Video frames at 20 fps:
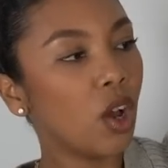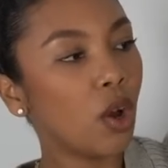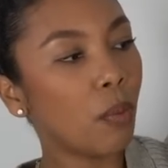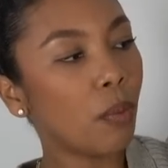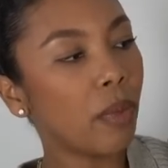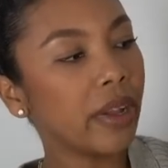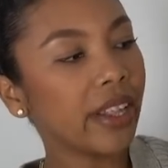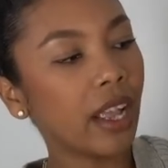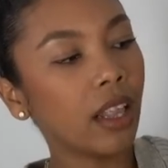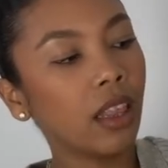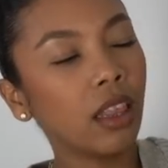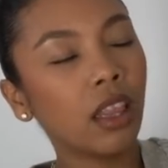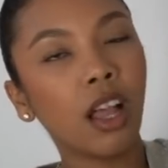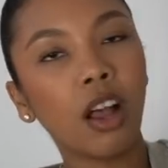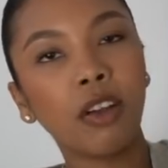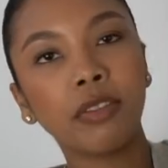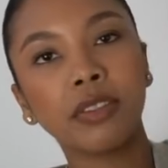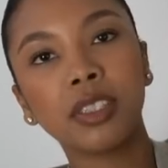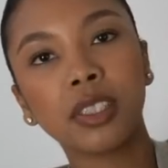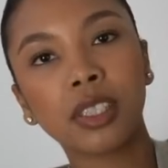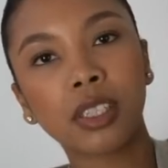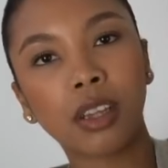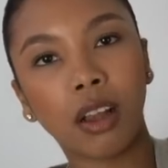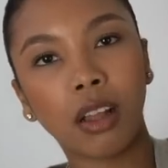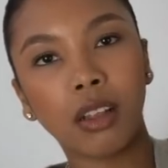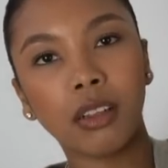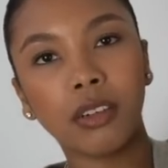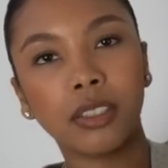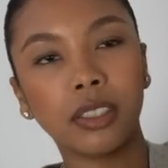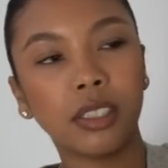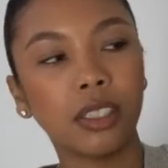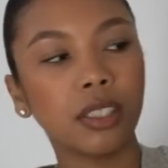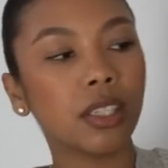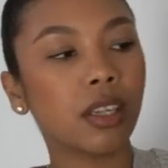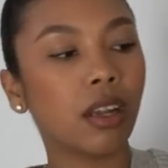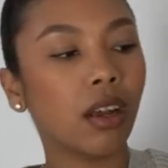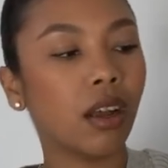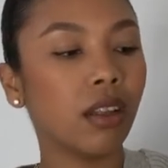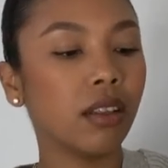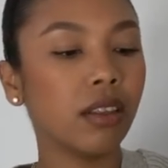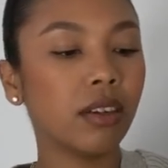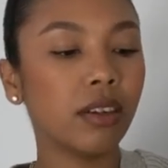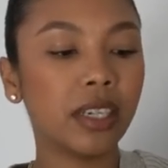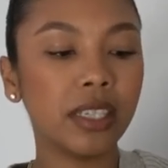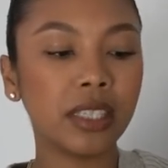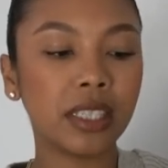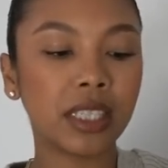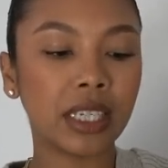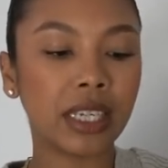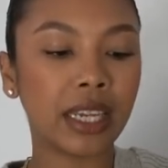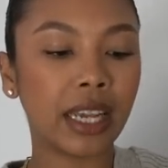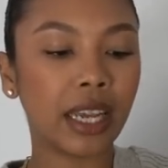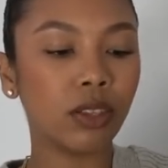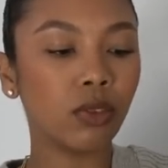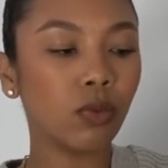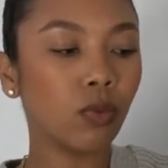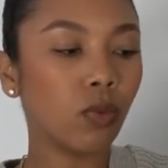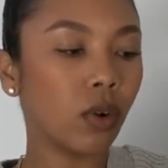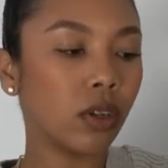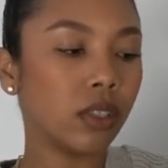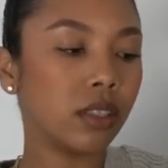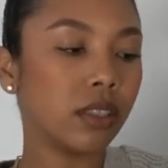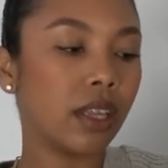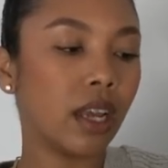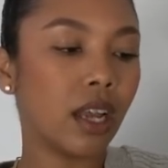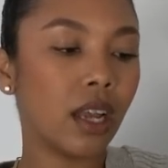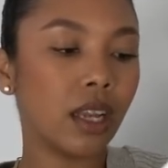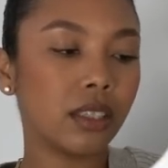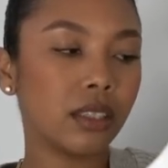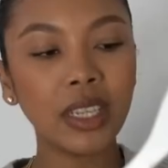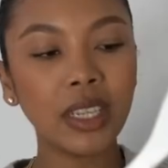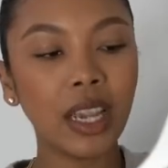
But I love this color. This color is again one that